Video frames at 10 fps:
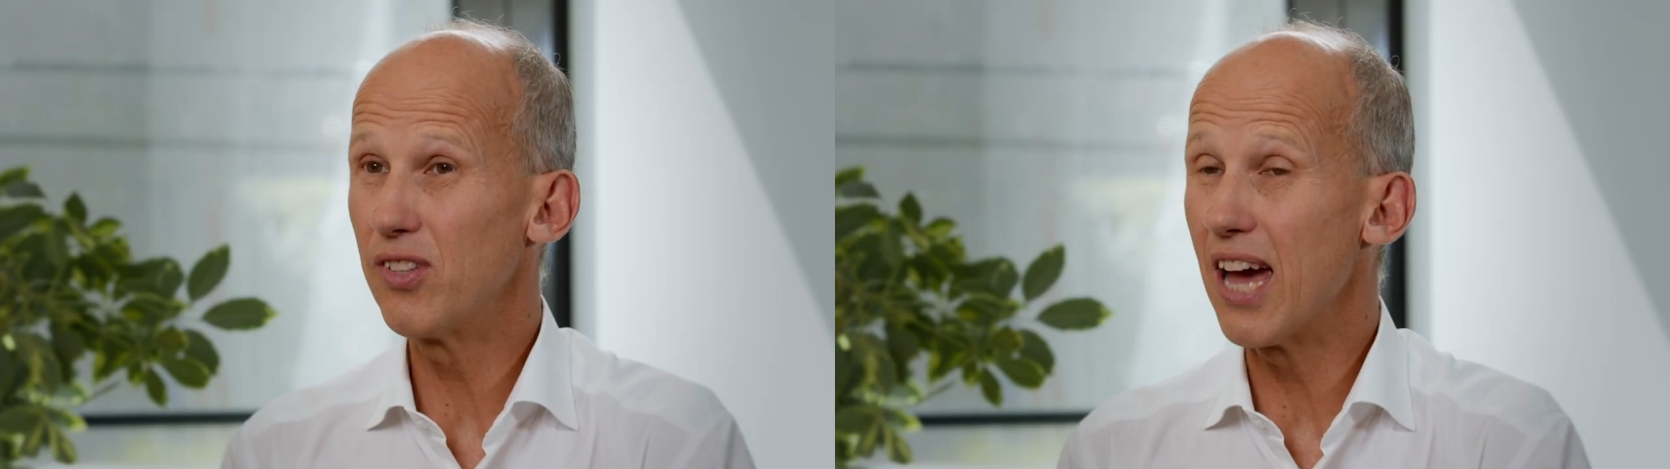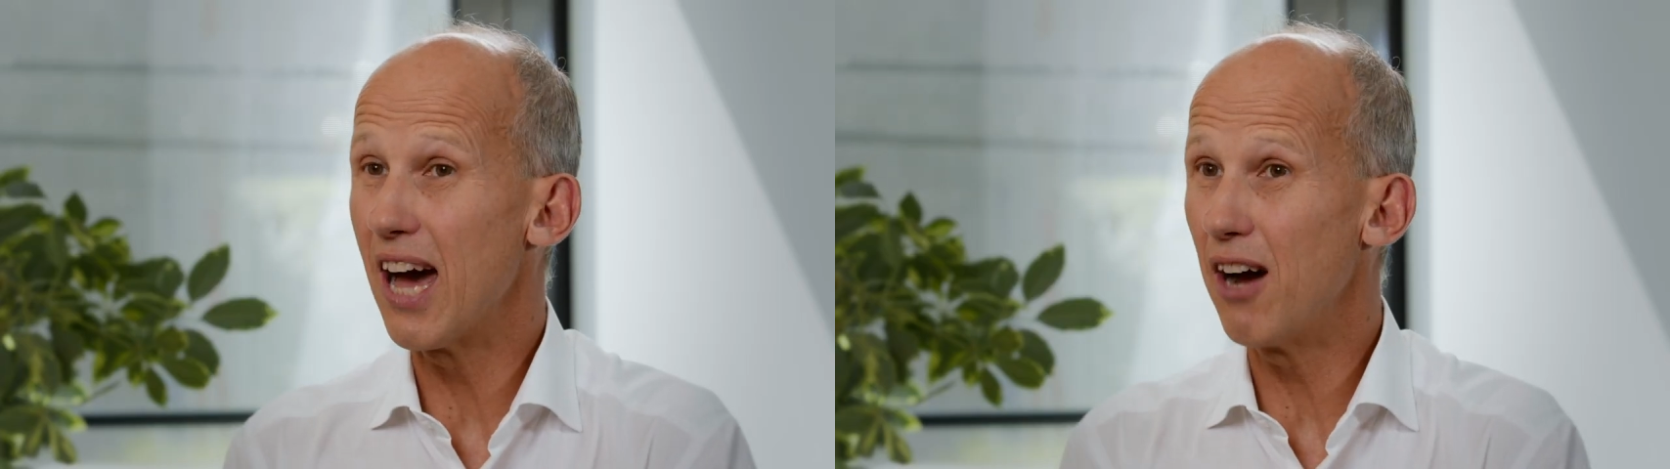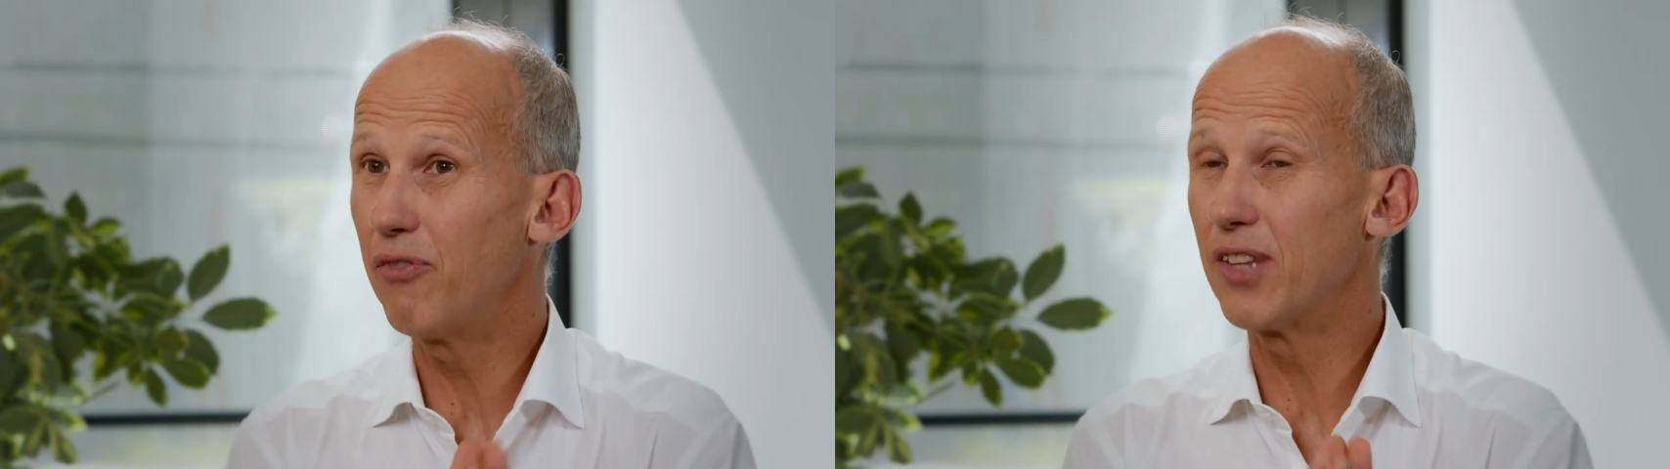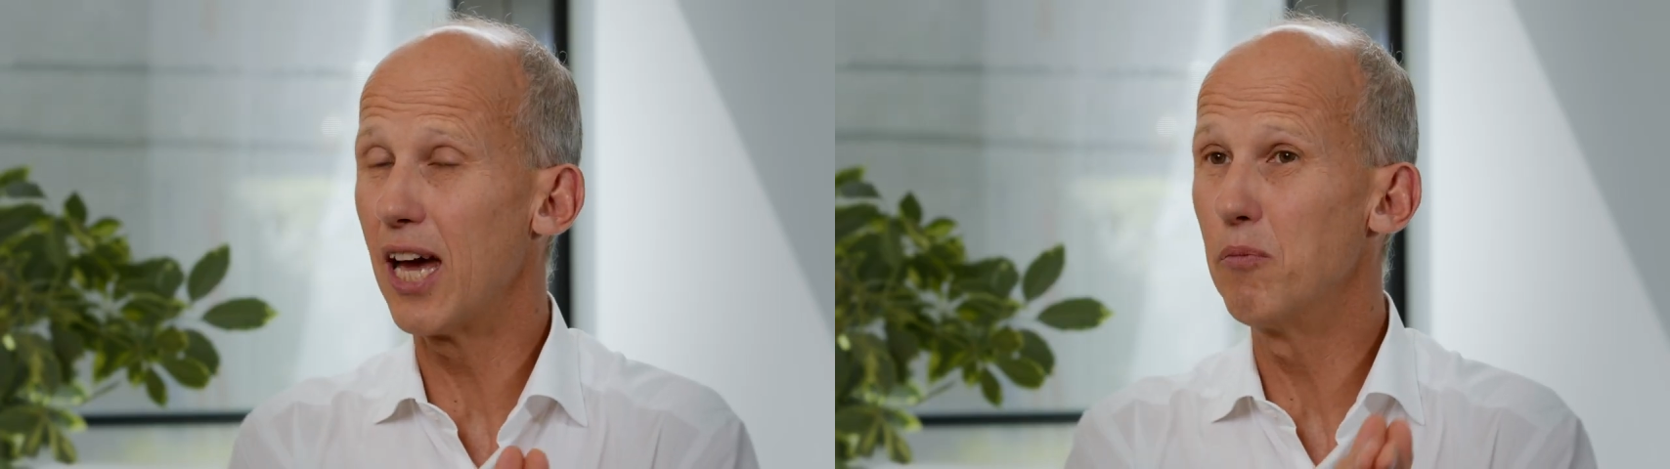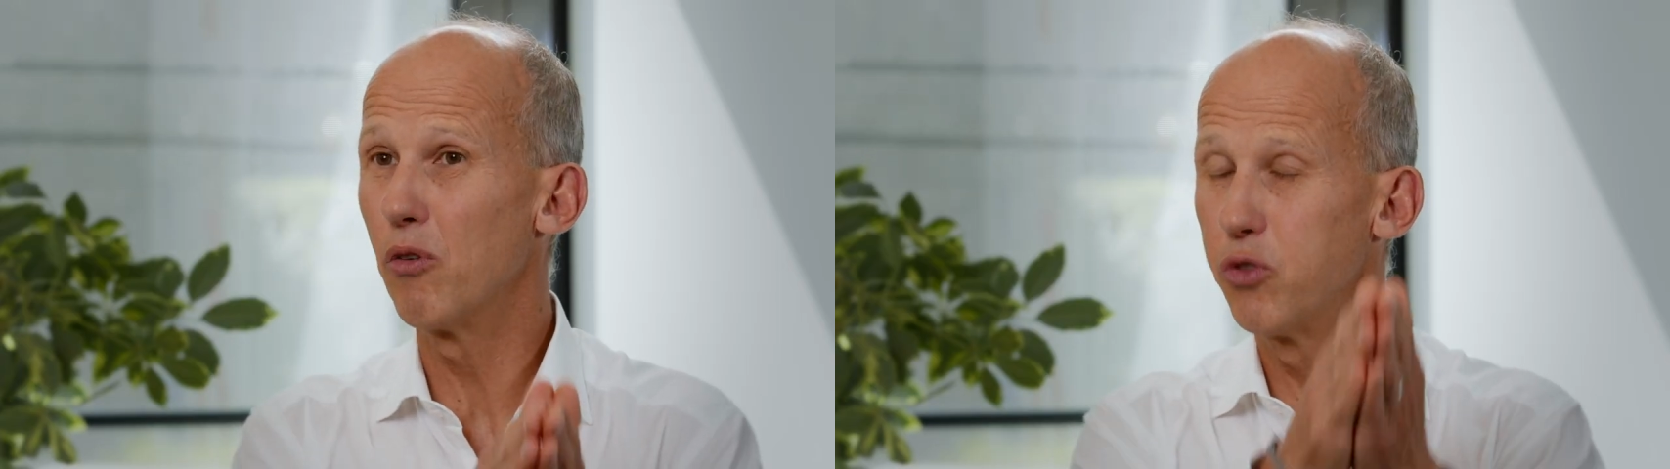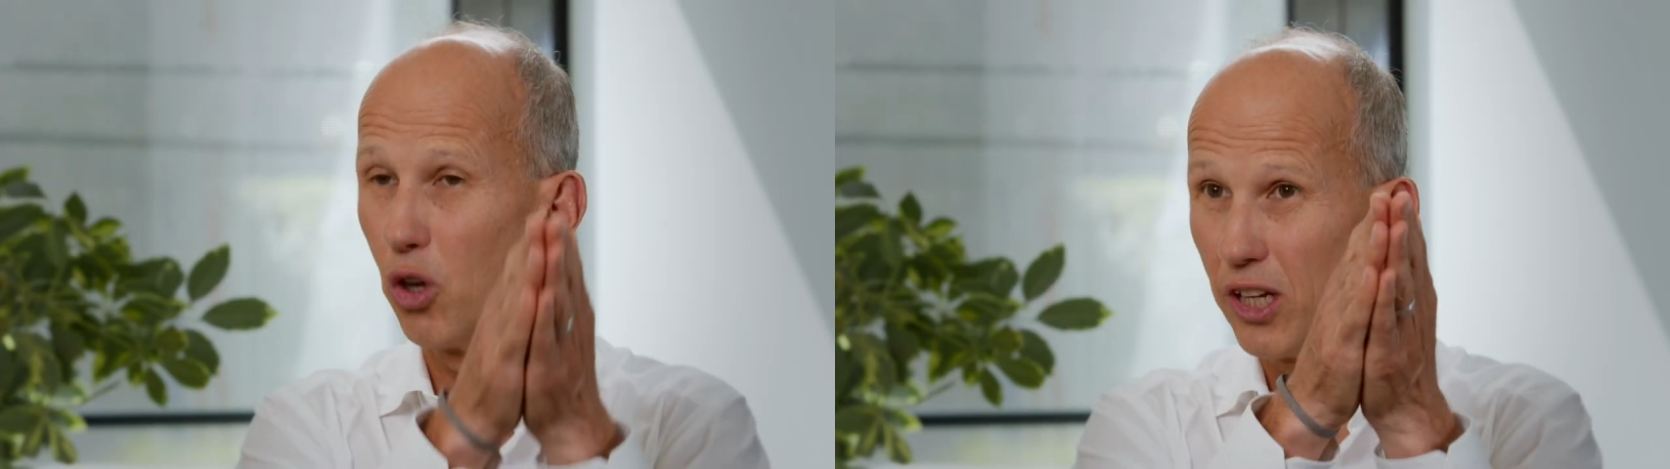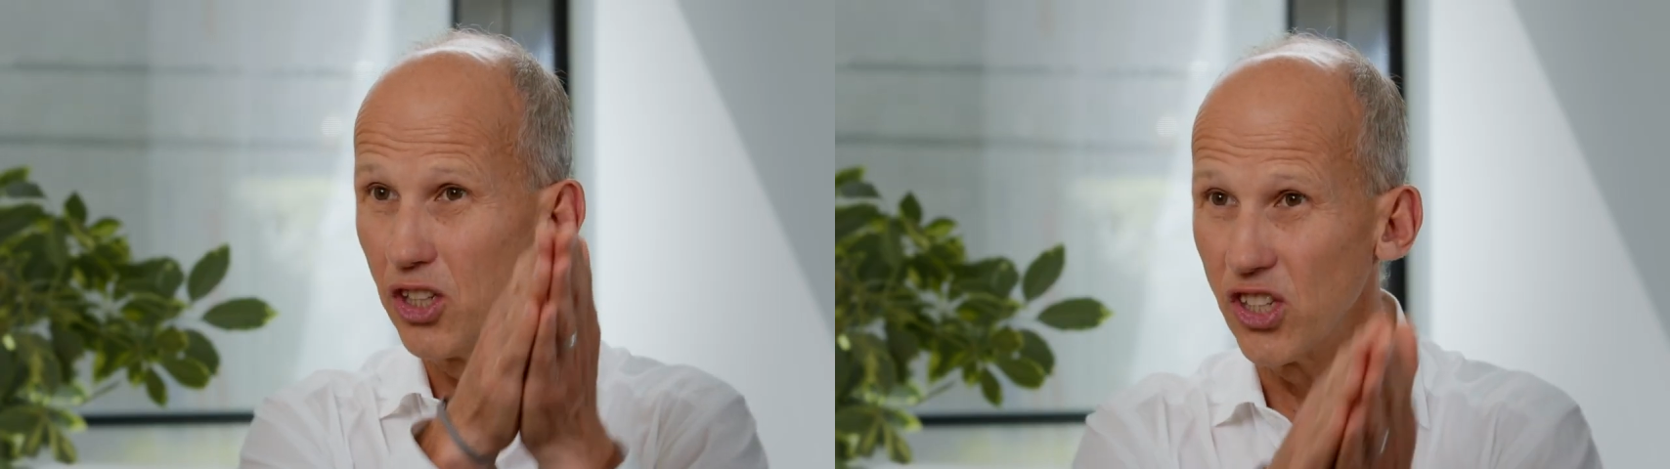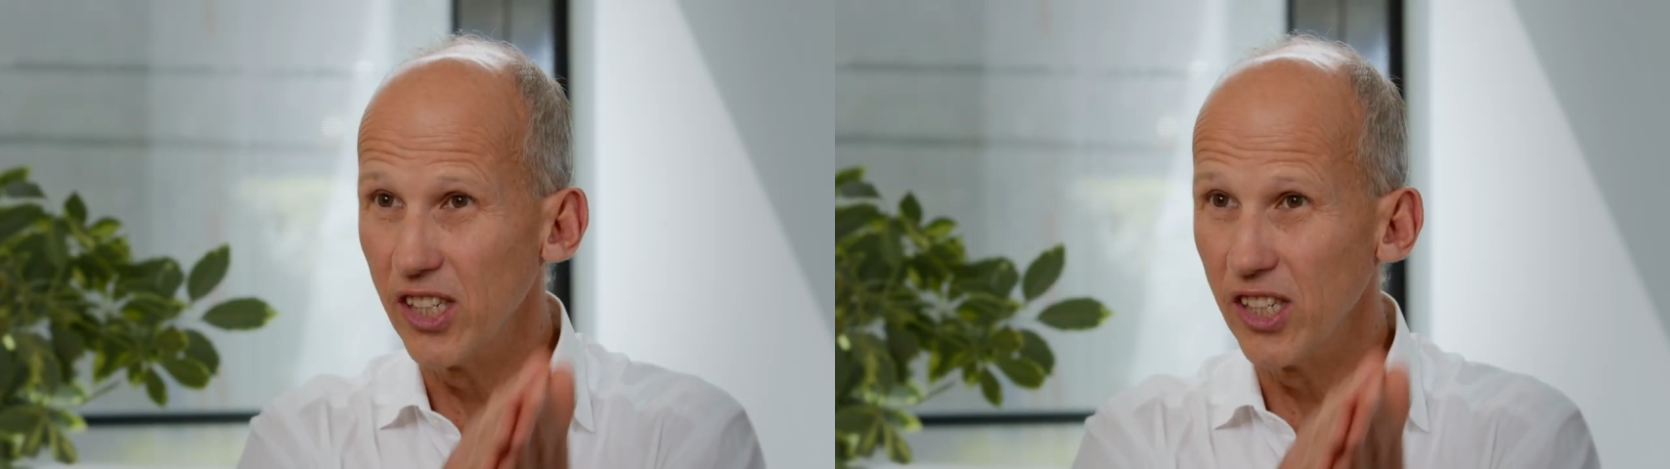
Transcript: the half-time of knowledge